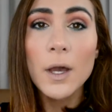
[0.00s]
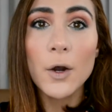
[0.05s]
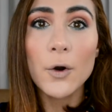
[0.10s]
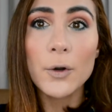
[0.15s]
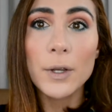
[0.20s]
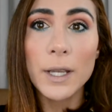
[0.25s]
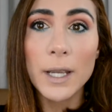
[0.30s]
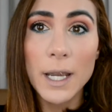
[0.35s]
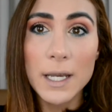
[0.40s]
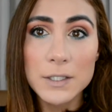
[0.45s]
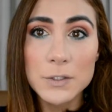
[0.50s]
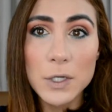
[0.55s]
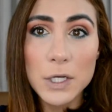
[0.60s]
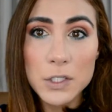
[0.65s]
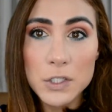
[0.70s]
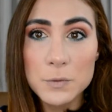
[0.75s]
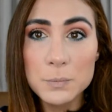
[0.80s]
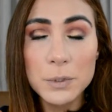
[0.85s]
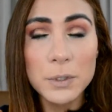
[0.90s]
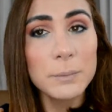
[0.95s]
Okay guys, so I
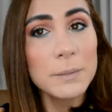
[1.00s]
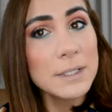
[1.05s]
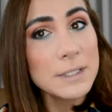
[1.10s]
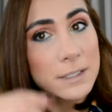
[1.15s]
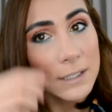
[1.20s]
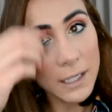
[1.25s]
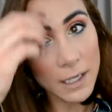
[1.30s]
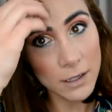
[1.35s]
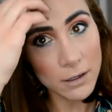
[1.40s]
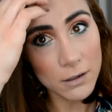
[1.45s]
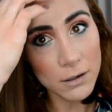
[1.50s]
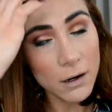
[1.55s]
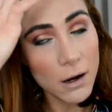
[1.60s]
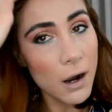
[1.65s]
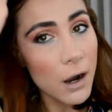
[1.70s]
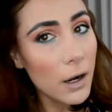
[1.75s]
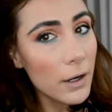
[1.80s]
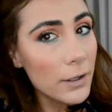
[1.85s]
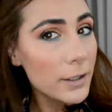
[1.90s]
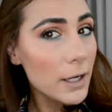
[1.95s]
just put mascara
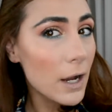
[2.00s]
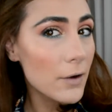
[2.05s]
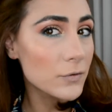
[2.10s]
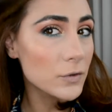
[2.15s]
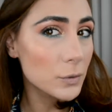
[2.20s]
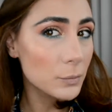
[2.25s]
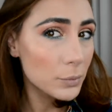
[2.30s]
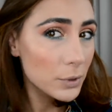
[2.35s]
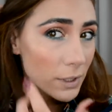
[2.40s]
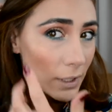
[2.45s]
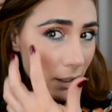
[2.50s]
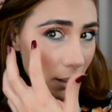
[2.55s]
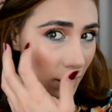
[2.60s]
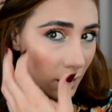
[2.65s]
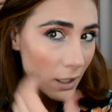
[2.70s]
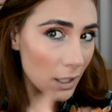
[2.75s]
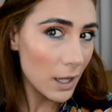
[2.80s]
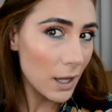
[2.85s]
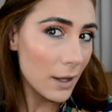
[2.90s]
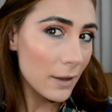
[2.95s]
on after
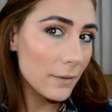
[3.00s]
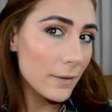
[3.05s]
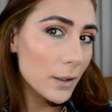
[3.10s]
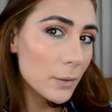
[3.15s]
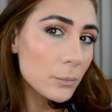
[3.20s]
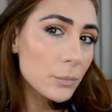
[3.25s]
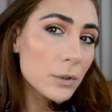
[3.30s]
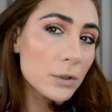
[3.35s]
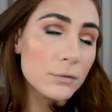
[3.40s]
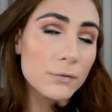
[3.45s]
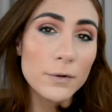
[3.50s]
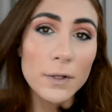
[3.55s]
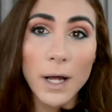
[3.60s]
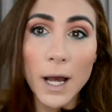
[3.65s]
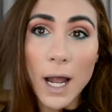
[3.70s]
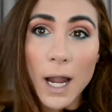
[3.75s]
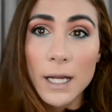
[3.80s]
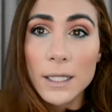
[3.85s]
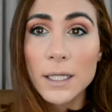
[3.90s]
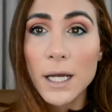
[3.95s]
putting that beautiful
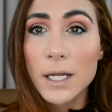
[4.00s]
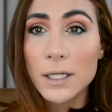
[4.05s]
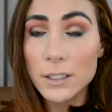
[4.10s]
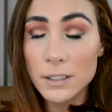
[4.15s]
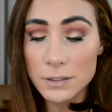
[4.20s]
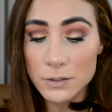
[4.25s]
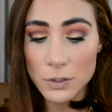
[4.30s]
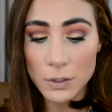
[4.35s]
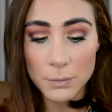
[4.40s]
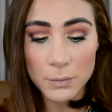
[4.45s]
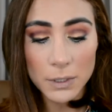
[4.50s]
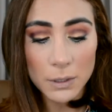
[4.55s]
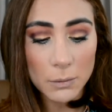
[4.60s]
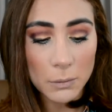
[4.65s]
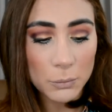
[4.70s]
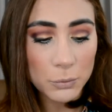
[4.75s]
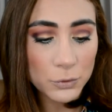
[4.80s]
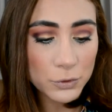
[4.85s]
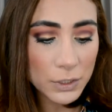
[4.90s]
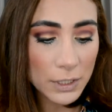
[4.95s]
highlighter. Solamente me
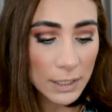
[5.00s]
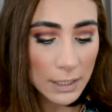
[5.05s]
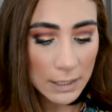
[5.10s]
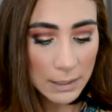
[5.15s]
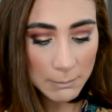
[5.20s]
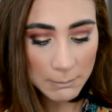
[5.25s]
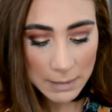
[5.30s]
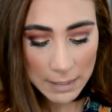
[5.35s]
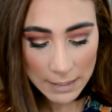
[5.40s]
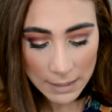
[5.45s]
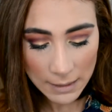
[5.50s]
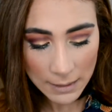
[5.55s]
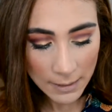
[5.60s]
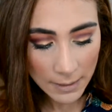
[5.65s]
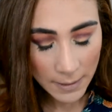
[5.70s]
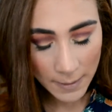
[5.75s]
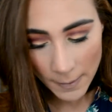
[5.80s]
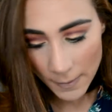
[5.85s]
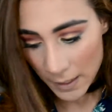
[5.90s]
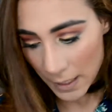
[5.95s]
puse rímel
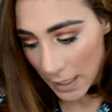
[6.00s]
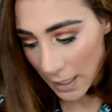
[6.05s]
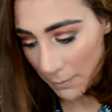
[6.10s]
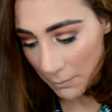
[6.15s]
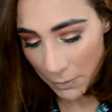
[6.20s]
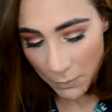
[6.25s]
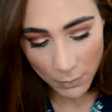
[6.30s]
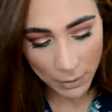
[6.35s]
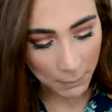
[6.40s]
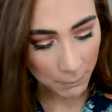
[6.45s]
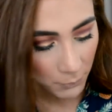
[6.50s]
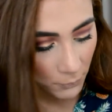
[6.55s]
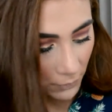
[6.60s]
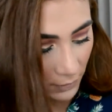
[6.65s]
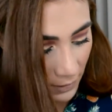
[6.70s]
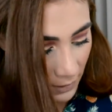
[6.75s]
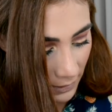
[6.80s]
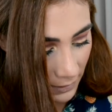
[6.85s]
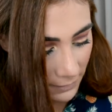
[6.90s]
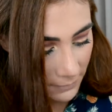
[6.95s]
y me voy a
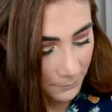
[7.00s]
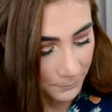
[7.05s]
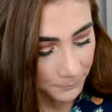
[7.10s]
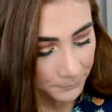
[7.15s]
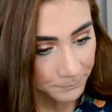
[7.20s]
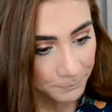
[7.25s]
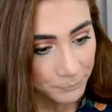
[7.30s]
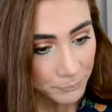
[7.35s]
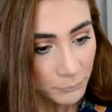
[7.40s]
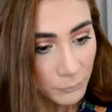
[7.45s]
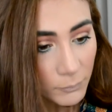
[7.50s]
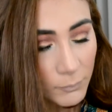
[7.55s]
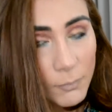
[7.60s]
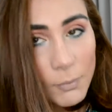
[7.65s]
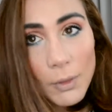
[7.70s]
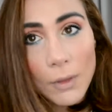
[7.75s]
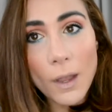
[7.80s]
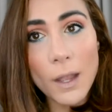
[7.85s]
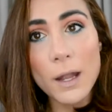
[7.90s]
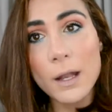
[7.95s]
poner
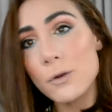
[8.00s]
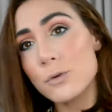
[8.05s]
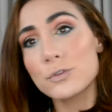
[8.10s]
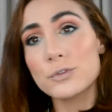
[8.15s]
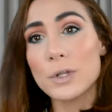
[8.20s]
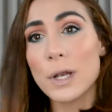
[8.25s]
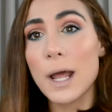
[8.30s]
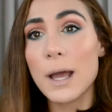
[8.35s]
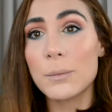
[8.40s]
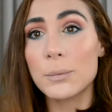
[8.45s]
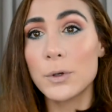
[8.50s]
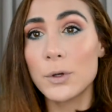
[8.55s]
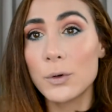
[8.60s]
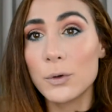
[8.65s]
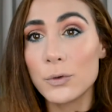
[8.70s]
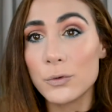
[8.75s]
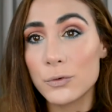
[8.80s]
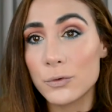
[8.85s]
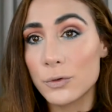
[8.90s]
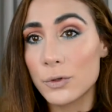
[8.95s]
en los
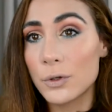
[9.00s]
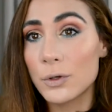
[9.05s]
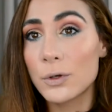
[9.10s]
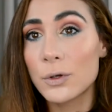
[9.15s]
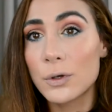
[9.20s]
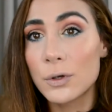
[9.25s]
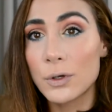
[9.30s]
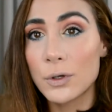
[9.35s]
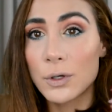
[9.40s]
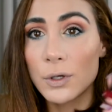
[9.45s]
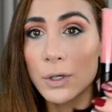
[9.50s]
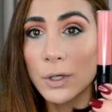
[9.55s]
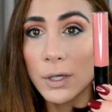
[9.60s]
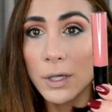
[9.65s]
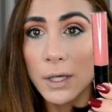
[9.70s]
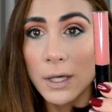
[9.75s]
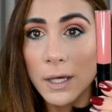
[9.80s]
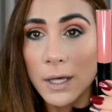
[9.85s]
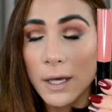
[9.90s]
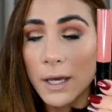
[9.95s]
labios
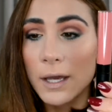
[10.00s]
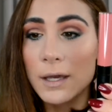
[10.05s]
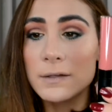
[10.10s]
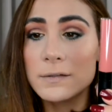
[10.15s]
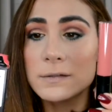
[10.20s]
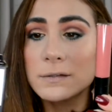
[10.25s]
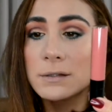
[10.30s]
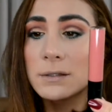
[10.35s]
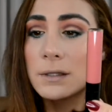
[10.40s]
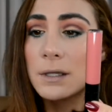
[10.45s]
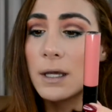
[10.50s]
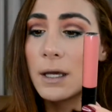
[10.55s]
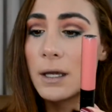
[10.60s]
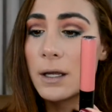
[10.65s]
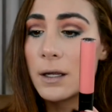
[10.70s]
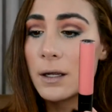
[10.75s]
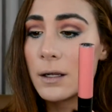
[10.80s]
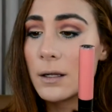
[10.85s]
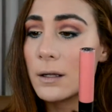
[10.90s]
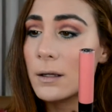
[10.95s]

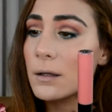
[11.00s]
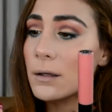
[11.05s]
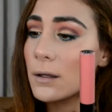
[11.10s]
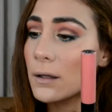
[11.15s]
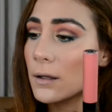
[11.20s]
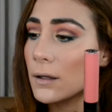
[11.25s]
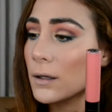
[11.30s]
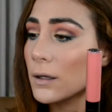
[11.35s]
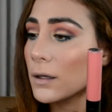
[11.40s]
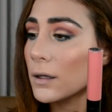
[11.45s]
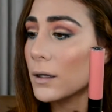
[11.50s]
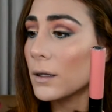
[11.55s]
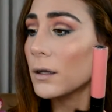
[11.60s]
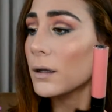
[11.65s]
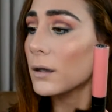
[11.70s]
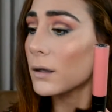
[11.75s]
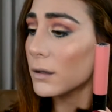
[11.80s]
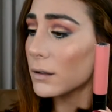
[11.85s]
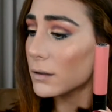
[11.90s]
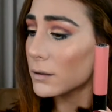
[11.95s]
este
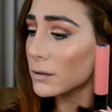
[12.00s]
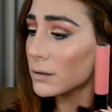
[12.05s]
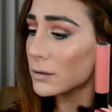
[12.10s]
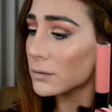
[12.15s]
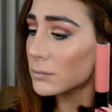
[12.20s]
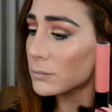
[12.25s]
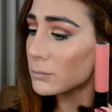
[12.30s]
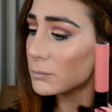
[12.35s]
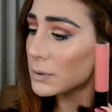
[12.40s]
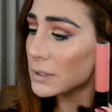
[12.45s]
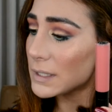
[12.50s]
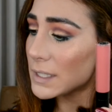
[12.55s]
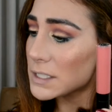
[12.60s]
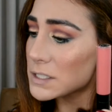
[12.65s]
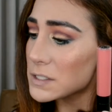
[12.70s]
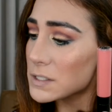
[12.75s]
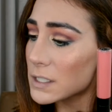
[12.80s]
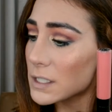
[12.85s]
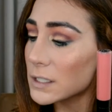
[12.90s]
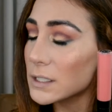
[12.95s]
Be
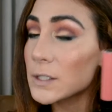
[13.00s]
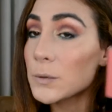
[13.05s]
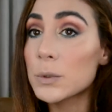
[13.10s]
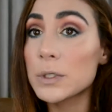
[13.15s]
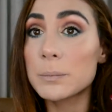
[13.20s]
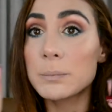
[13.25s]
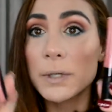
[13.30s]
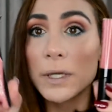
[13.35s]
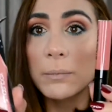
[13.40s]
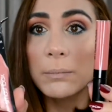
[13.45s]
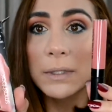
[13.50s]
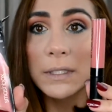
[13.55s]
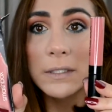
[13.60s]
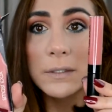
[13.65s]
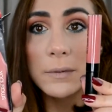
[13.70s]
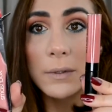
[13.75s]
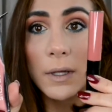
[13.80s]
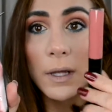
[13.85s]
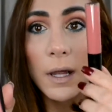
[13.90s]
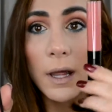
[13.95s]
Legendary Liquid
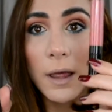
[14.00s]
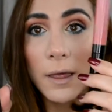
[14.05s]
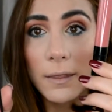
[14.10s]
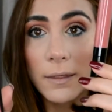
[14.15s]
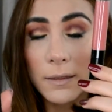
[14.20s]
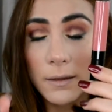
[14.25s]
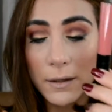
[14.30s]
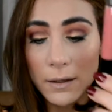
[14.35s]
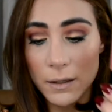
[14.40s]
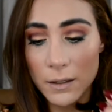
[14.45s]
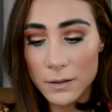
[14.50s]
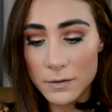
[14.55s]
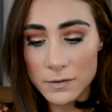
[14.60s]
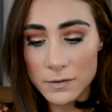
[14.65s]
Pigment de